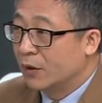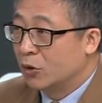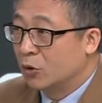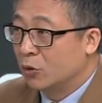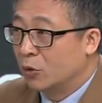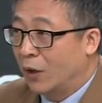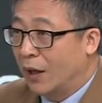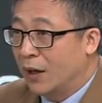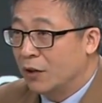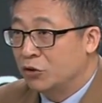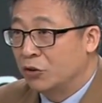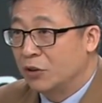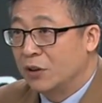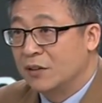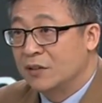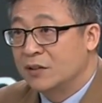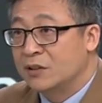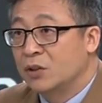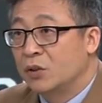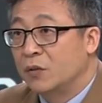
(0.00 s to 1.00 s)
to usher
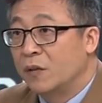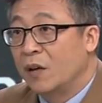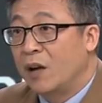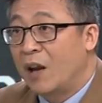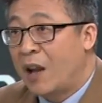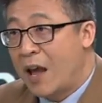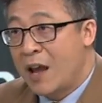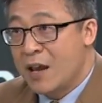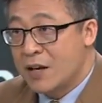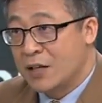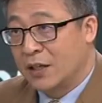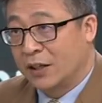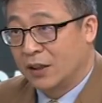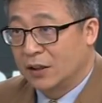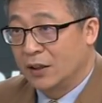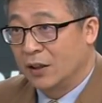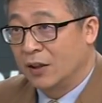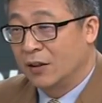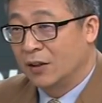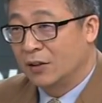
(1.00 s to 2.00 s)
in silver
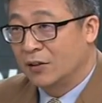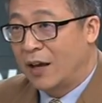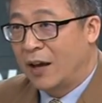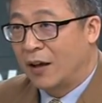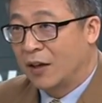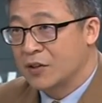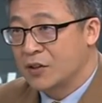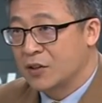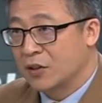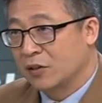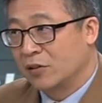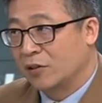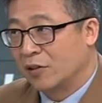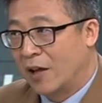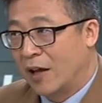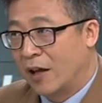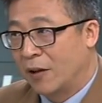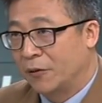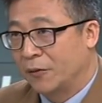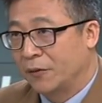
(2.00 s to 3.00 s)
lining in the darkest
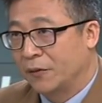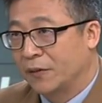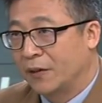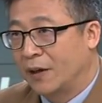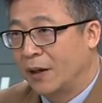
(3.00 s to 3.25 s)
clouds.